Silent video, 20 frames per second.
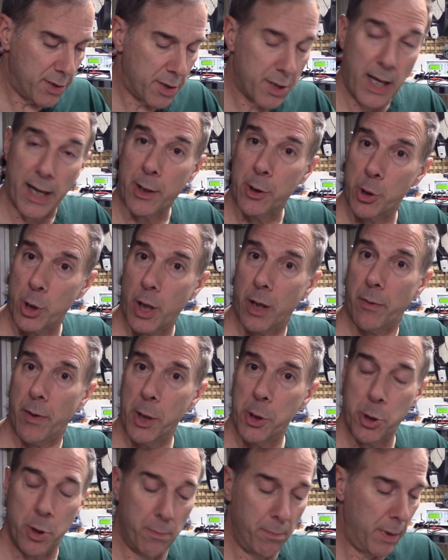second
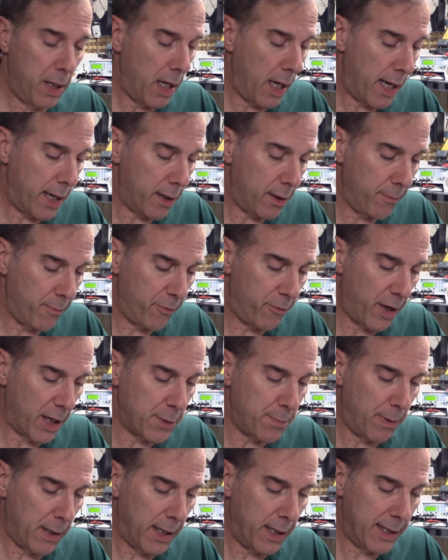generation Miata,
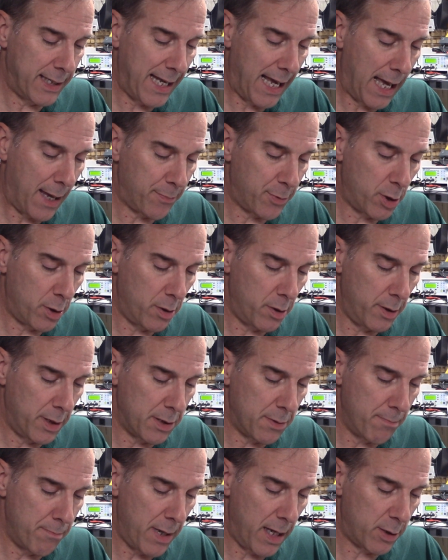faceplate adapter
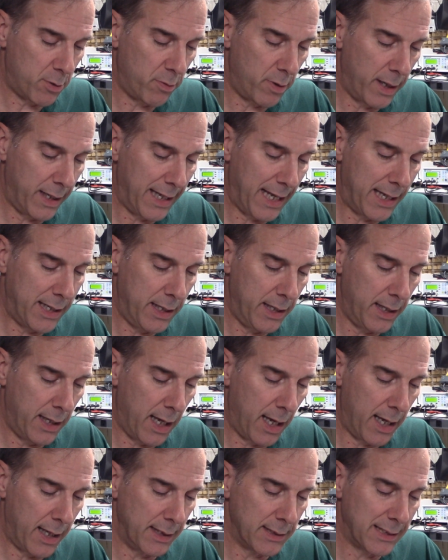is Metra
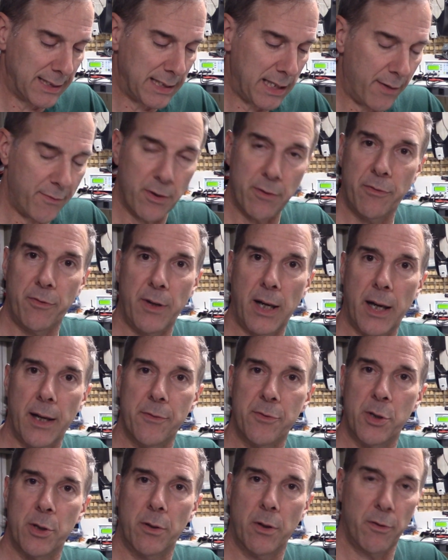
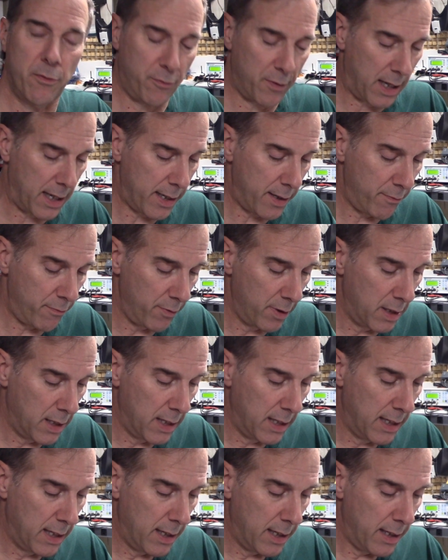997505.
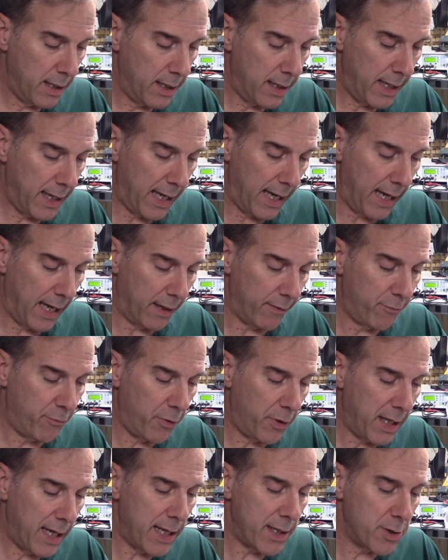And
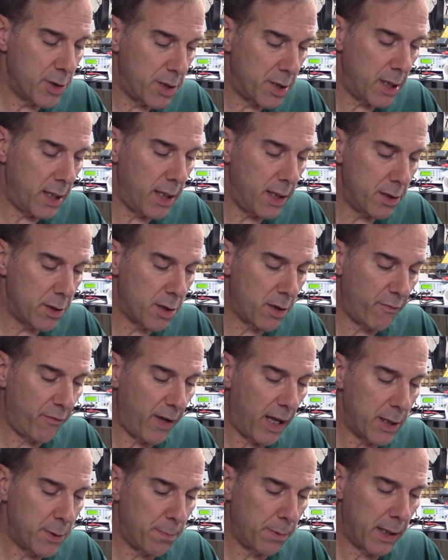for the NC's, the
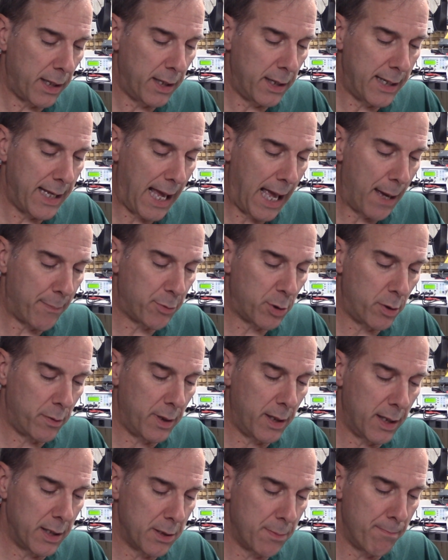faceplate adapter
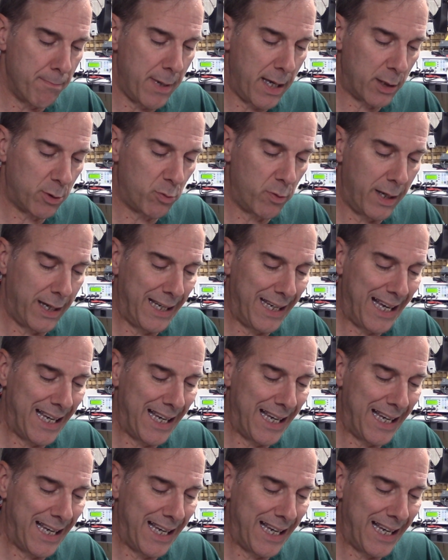is Metra